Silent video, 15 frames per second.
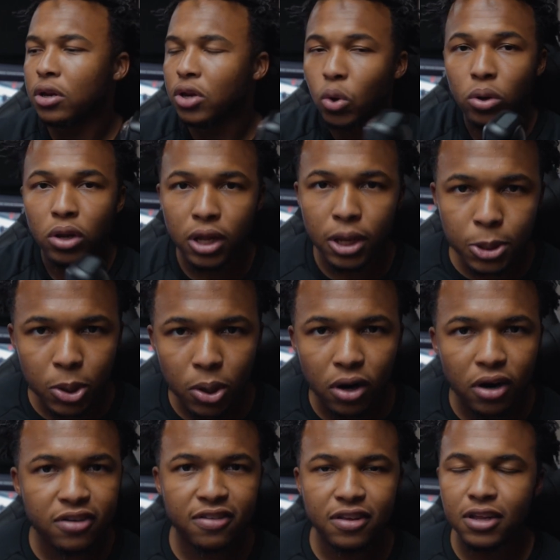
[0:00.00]
lens
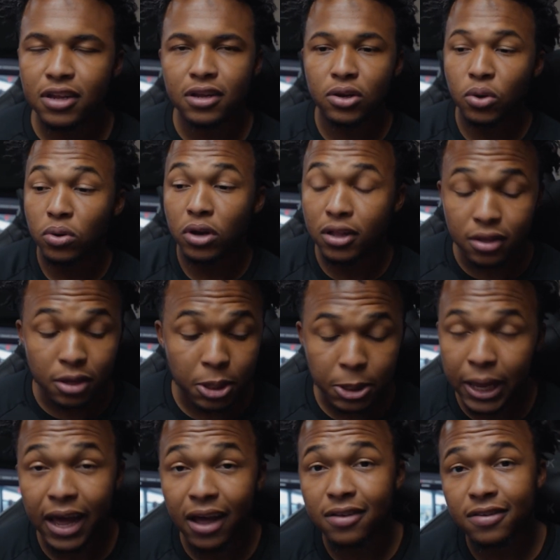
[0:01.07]
guards needed, no nothing,
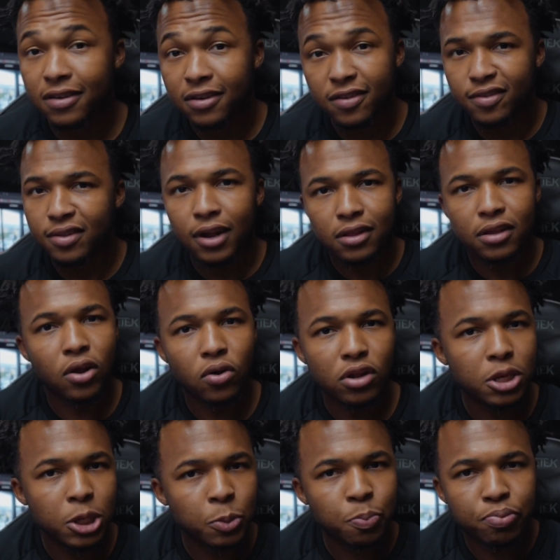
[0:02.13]
just as is, nothing on
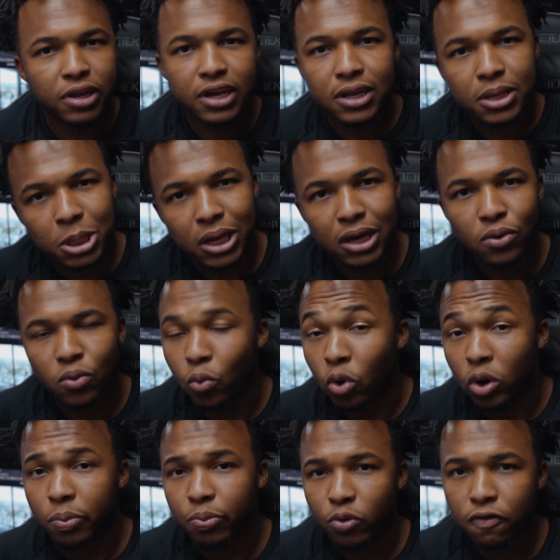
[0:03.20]
it, just plain Jane.
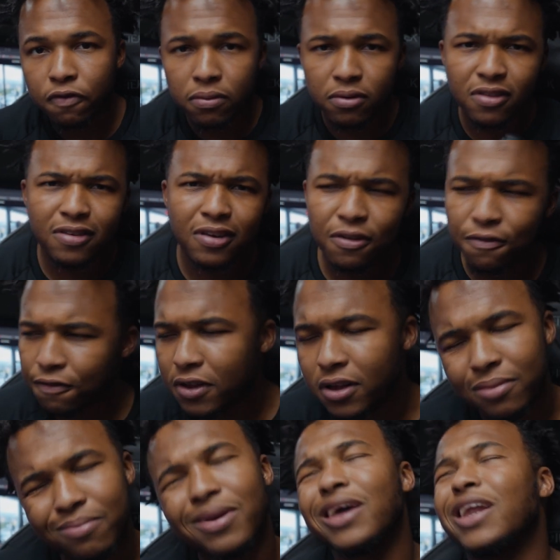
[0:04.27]
Waterproof up to 10
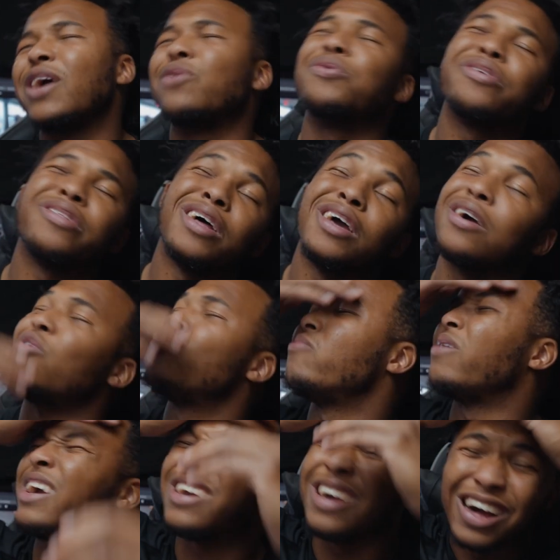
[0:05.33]
feet. Man, I was like, oh
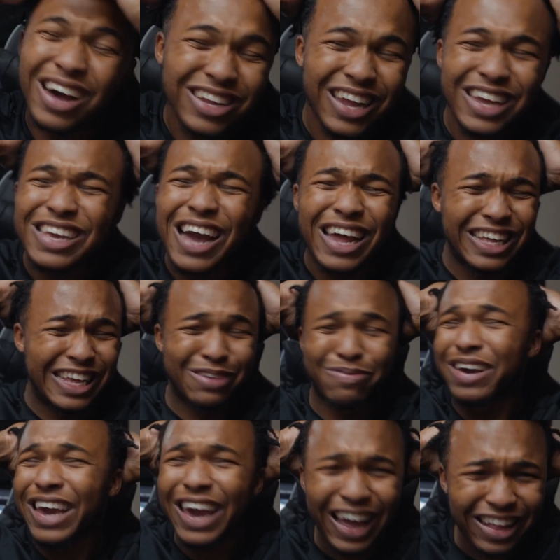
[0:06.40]
my gosh, I gotta get
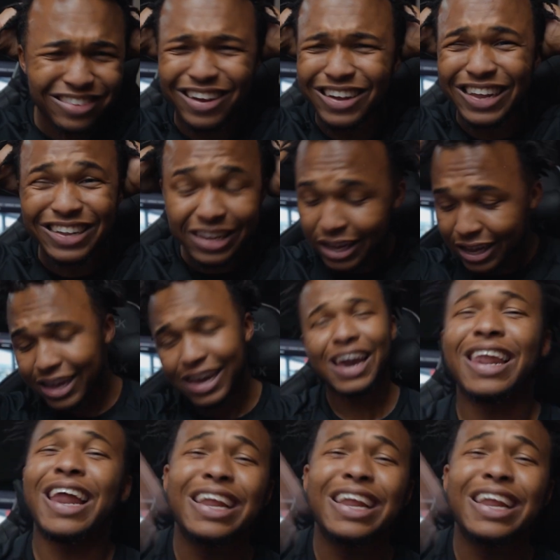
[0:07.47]
my hands on it. And